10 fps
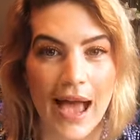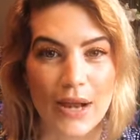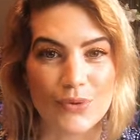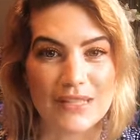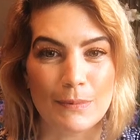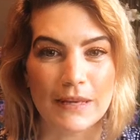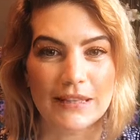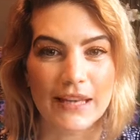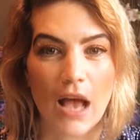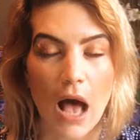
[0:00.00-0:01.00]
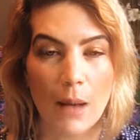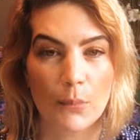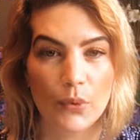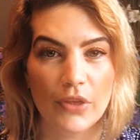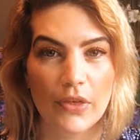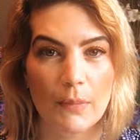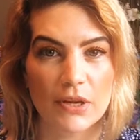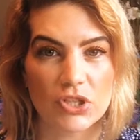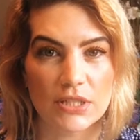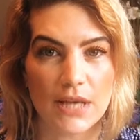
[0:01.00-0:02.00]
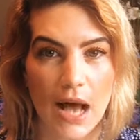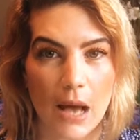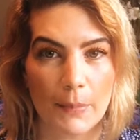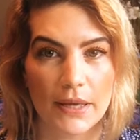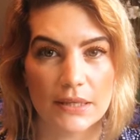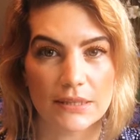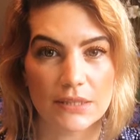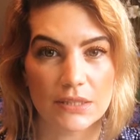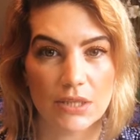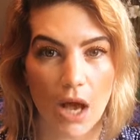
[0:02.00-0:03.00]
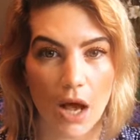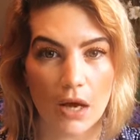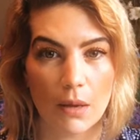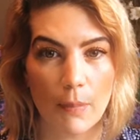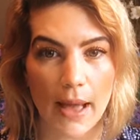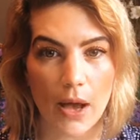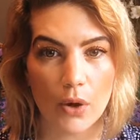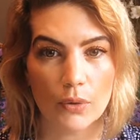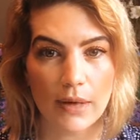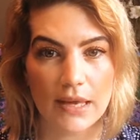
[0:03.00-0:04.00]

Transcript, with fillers: I don't typically come with a bunch of topics to talk about.